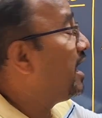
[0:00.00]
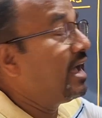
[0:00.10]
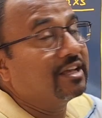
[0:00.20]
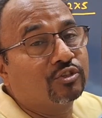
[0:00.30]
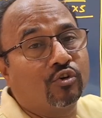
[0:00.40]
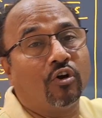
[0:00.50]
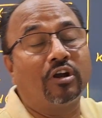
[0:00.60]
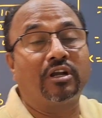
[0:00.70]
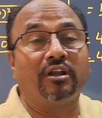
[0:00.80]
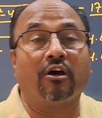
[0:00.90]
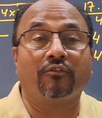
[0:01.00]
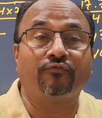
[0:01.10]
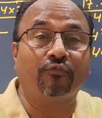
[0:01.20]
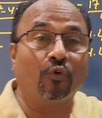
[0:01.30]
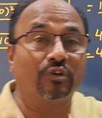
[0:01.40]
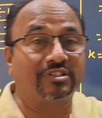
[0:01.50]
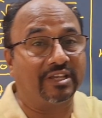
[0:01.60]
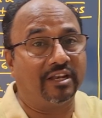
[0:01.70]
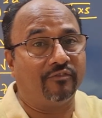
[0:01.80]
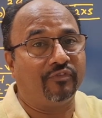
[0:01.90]
has got now 4
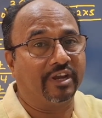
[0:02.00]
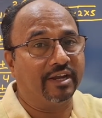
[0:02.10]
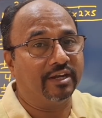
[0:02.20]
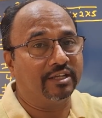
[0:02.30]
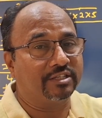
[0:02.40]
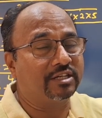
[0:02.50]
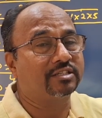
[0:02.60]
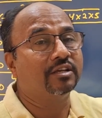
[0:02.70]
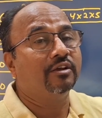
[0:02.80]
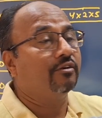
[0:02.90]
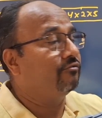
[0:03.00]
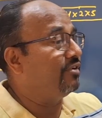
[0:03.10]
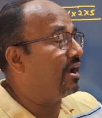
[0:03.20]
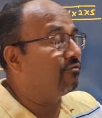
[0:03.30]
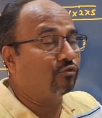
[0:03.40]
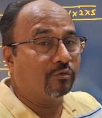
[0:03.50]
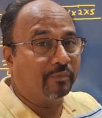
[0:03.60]
significant digits. We have to